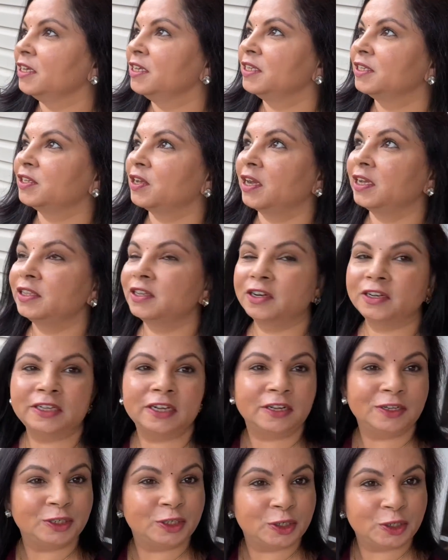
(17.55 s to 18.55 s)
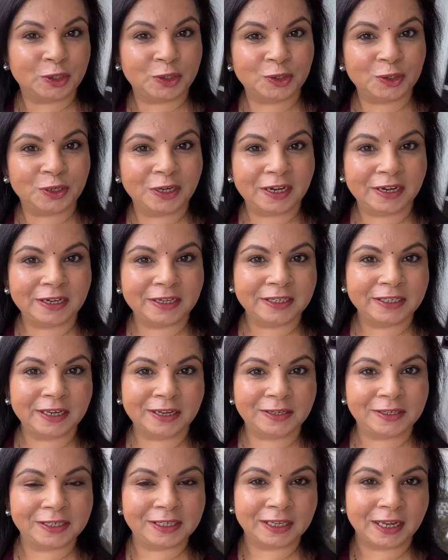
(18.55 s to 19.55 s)
So I thought I'll show you guys
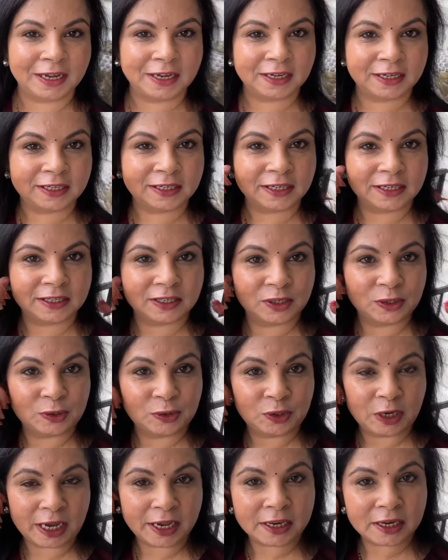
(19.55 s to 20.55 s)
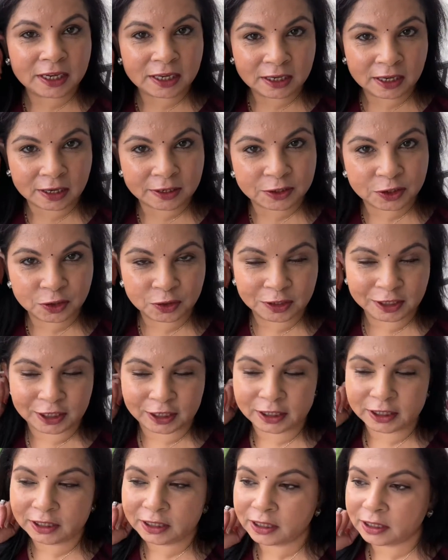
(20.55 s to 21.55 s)
outside. It's raining
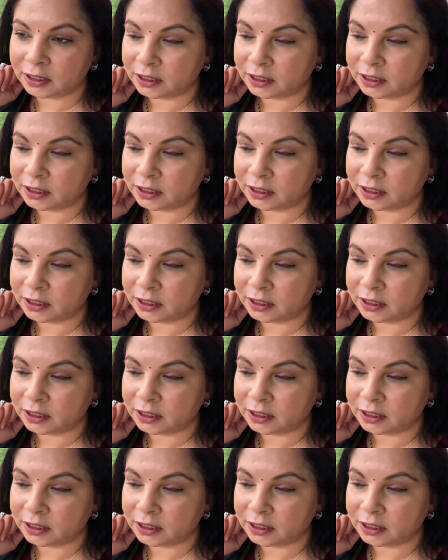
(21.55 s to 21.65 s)
actually.